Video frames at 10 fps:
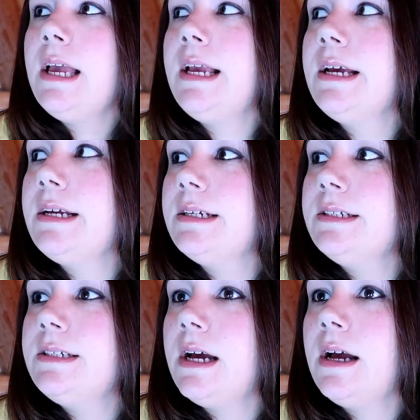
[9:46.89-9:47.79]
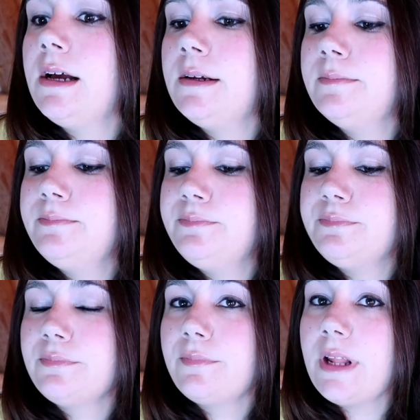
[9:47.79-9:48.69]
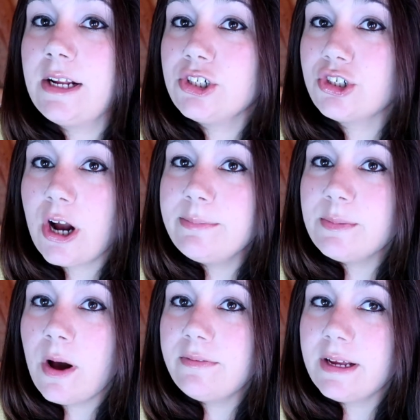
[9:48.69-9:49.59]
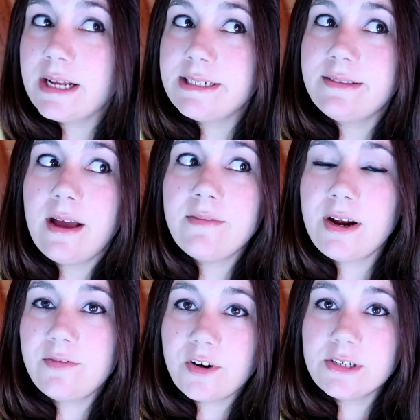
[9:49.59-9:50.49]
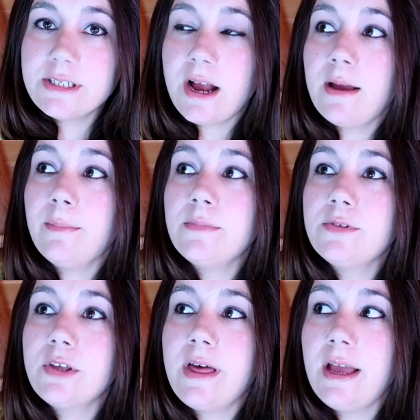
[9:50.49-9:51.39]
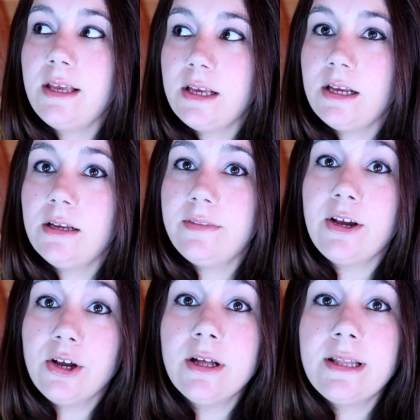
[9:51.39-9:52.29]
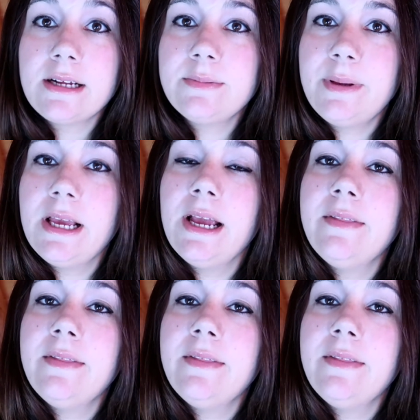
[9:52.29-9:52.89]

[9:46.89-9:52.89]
and I just dropped him off like I did that very first time so that they could collect pee.